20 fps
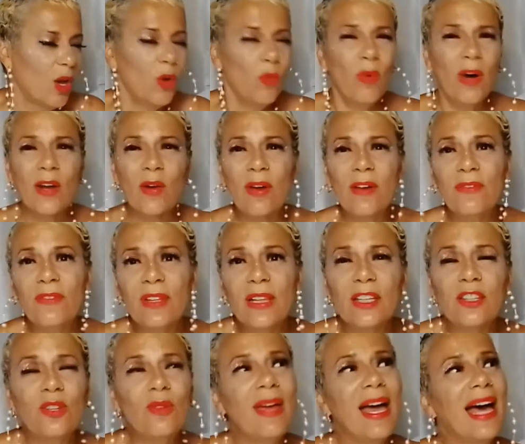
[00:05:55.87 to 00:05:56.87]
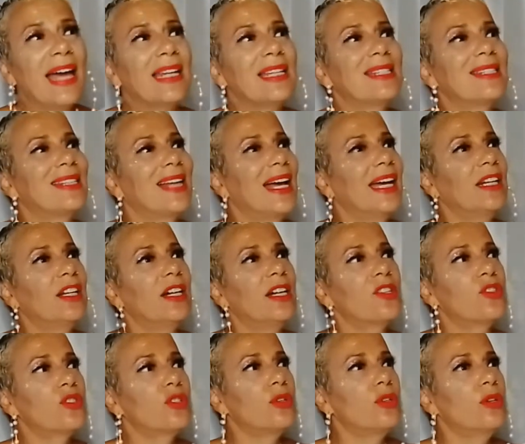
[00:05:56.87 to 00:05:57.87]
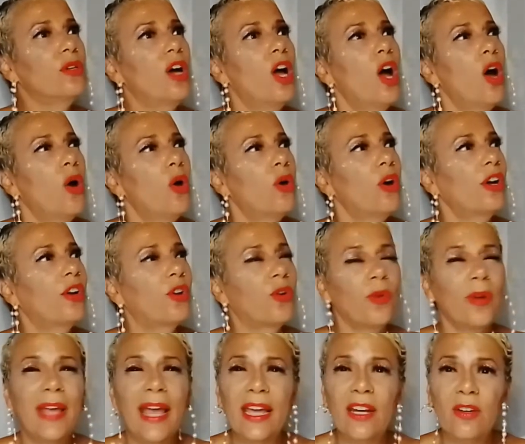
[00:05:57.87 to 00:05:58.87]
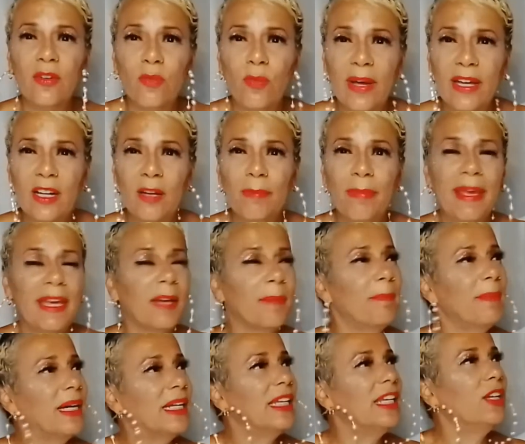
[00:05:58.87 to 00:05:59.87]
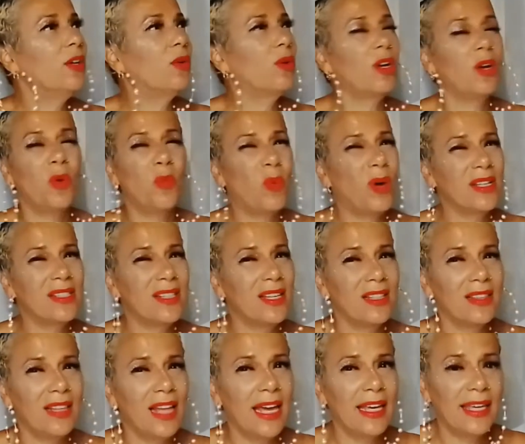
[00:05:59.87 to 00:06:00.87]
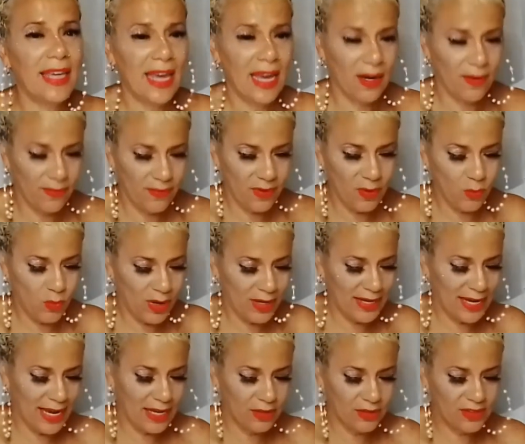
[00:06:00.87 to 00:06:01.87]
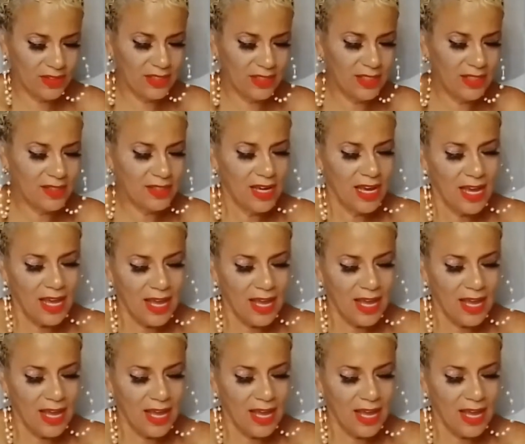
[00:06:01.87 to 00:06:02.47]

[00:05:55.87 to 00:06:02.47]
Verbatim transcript: why do I feel like you had a side hustle or a creative way to make money or it wasn't like everyone else's?